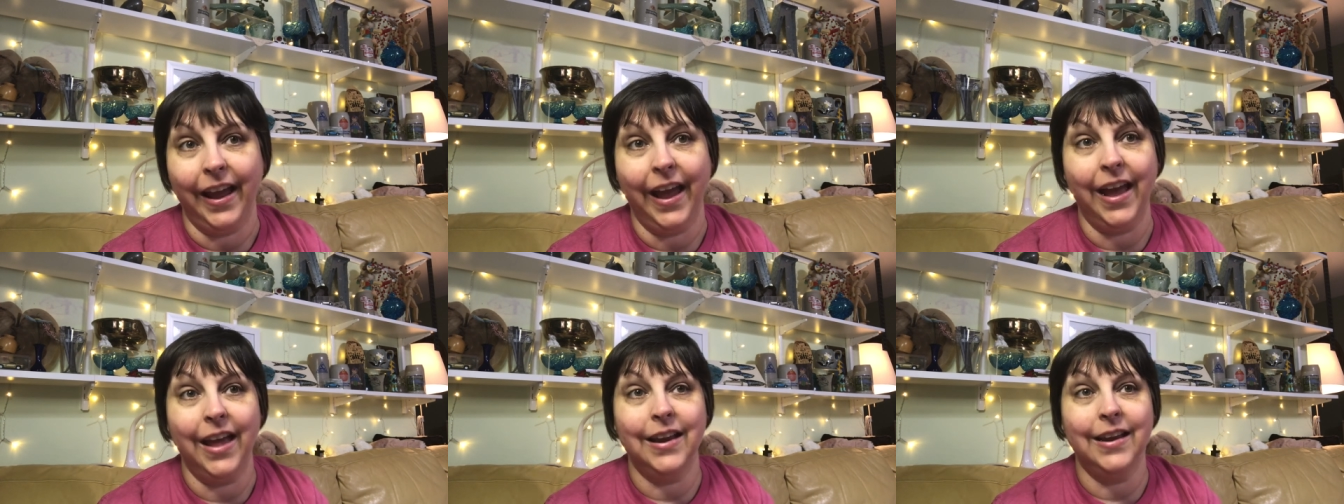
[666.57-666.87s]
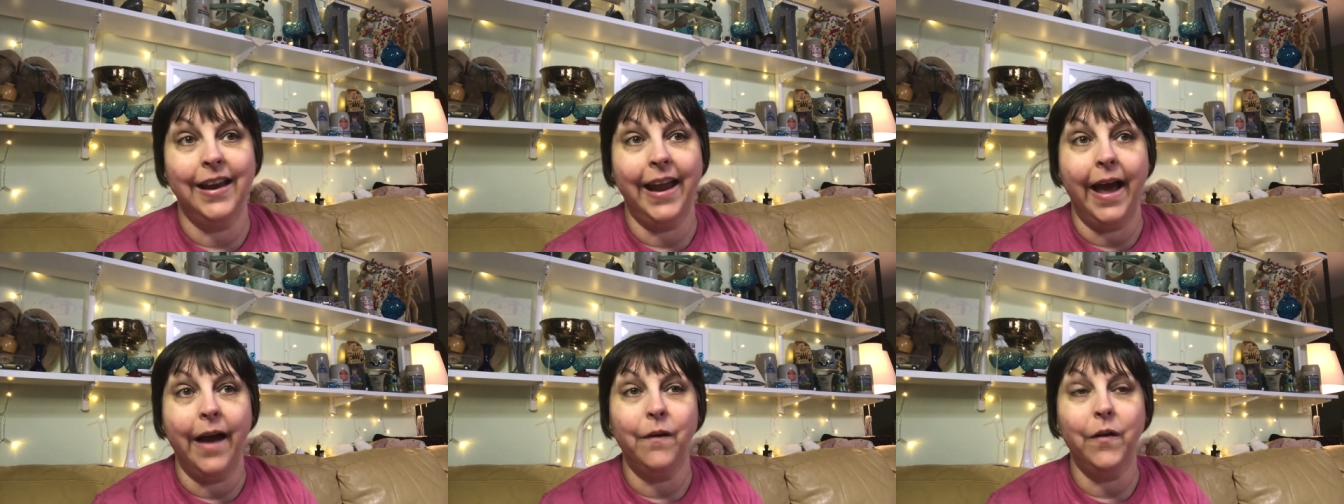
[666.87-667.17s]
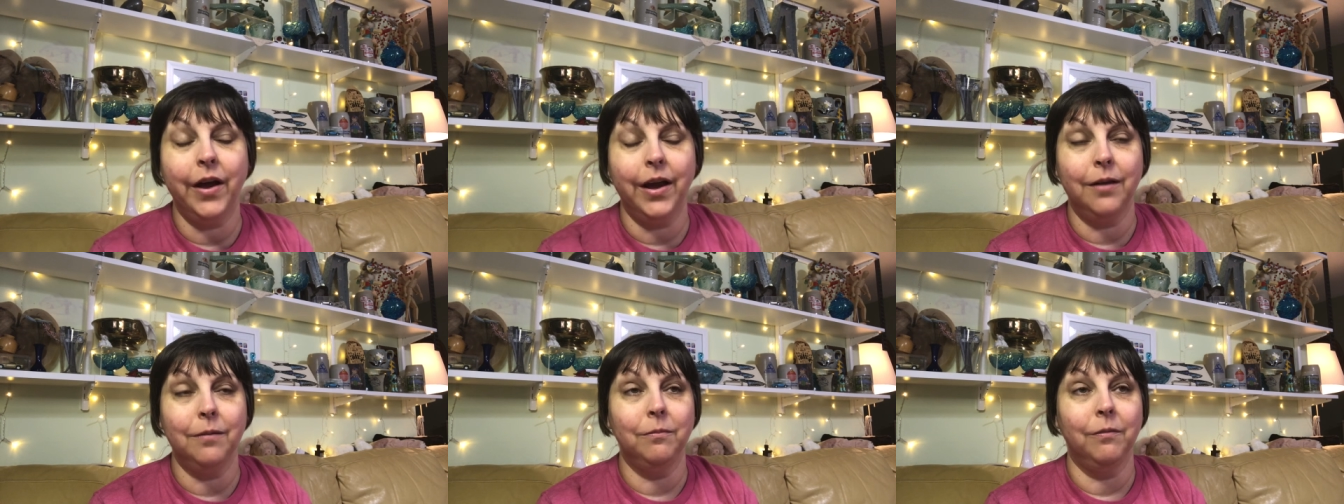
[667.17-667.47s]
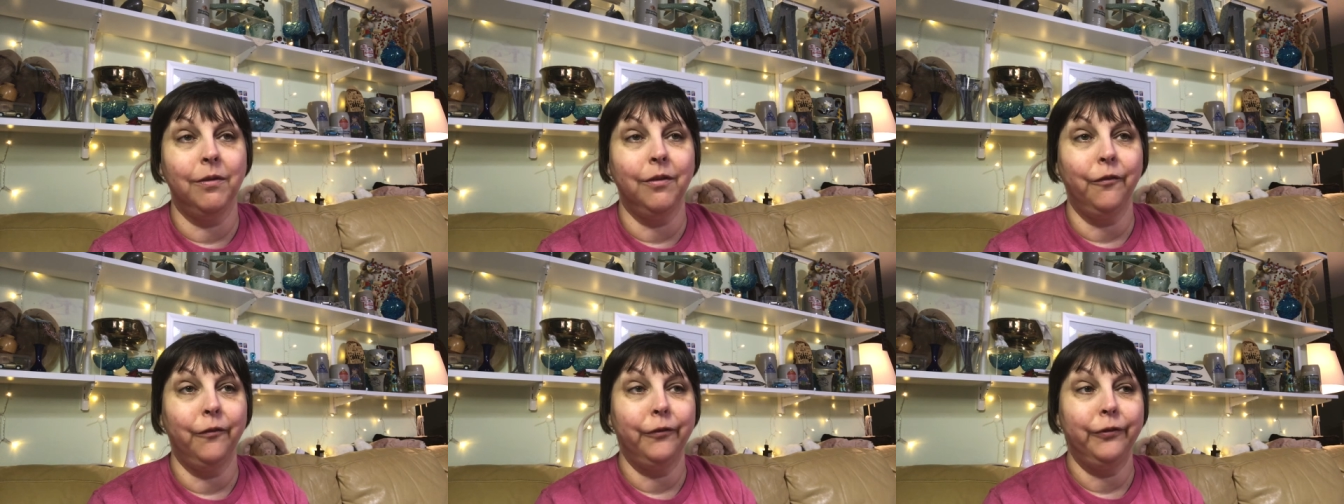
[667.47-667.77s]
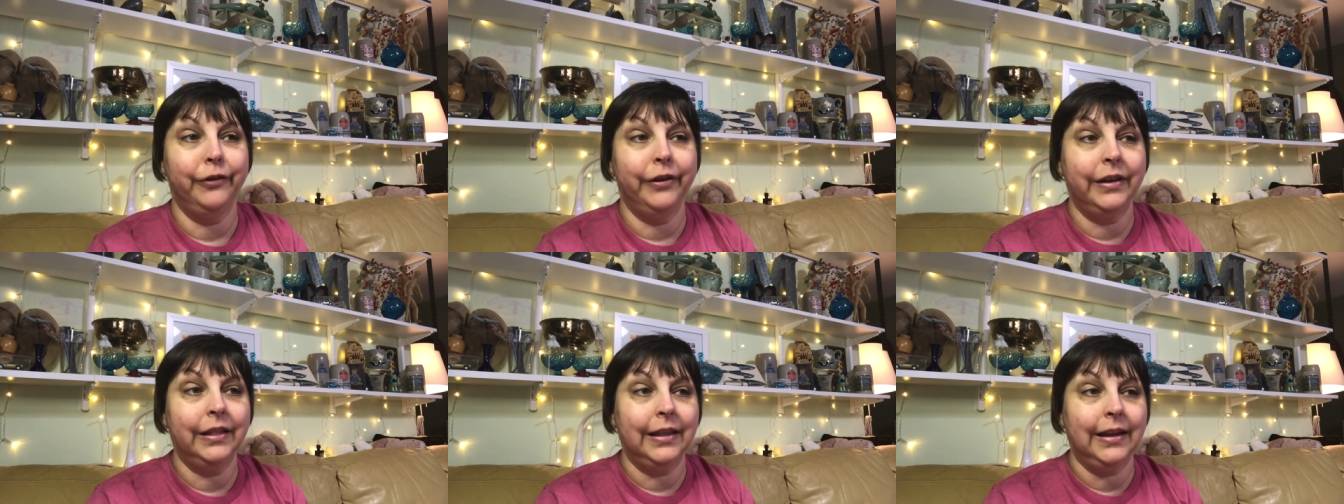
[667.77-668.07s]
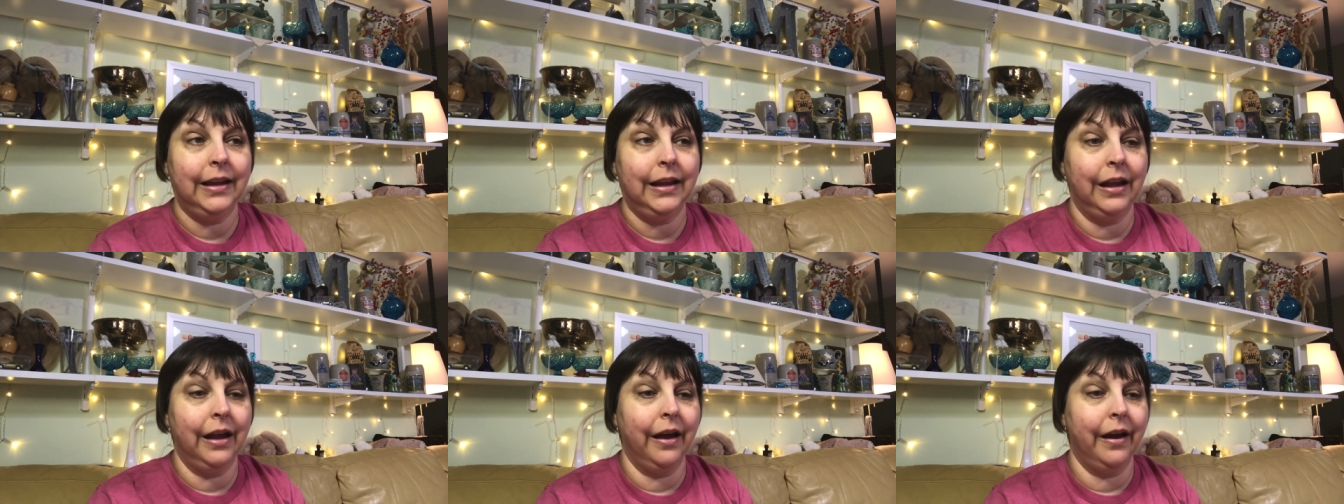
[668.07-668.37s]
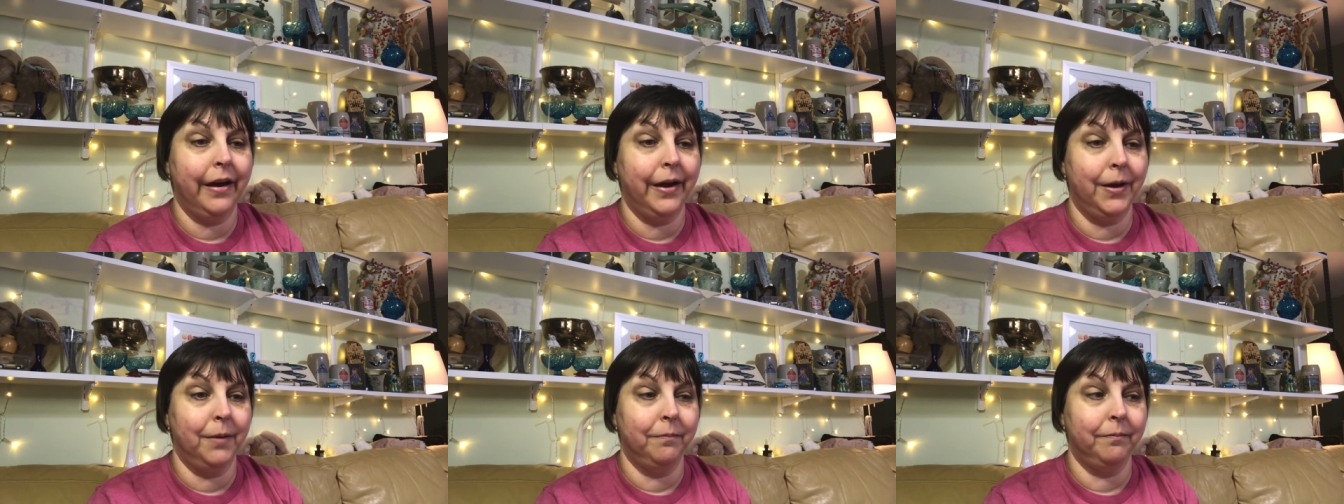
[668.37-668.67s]
And now I'm really,
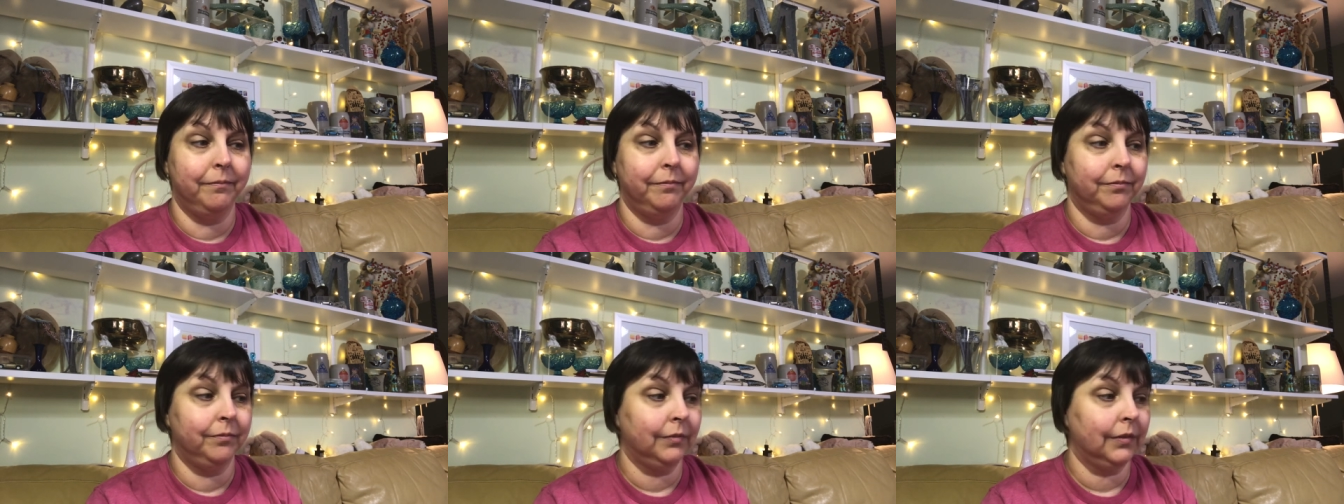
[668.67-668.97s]
um,